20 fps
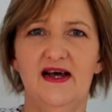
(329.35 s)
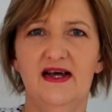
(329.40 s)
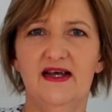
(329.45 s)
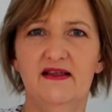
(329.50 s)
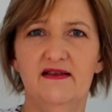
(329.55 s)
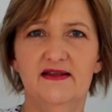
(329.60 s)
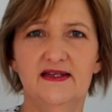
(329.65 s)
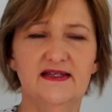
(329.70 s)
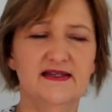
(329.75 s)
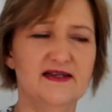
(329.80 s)

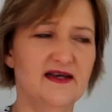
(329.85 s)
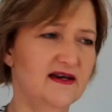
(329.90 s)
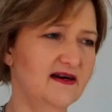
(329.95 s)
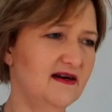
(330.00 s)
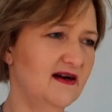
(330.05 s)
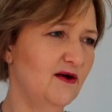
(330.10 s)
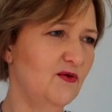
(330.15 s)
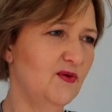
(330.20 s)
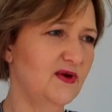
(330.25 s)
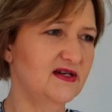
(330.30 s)
I
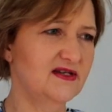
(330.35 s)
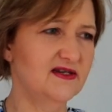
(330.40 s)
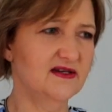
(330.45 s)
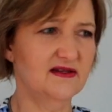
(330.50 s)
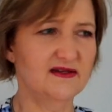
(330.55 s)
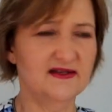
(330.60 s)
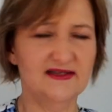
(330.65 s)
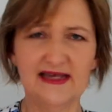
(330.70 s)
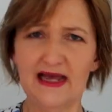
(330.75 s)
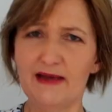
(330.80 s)
decided I
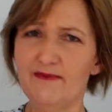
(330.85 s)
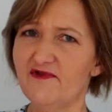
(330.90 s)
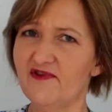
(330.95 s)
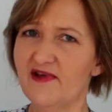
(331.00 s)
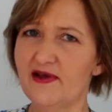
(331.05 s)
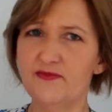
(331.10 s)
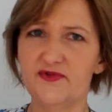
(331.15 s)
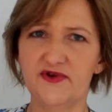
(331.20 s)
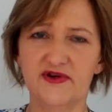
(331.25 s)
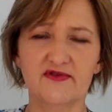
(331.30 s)
wanted the same
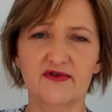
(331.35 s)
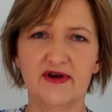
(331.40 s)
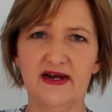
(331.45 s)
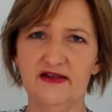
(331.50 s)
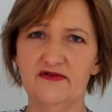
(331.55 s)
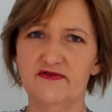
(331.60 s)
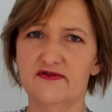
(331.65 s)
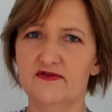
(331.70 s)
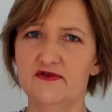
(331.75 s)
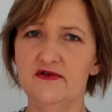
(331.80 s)
fabric
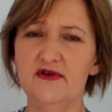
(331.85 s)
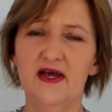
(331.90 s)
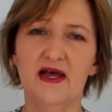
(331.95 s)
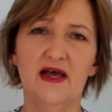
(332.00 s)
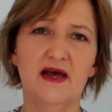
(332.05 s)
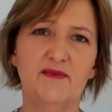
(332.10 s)
right through,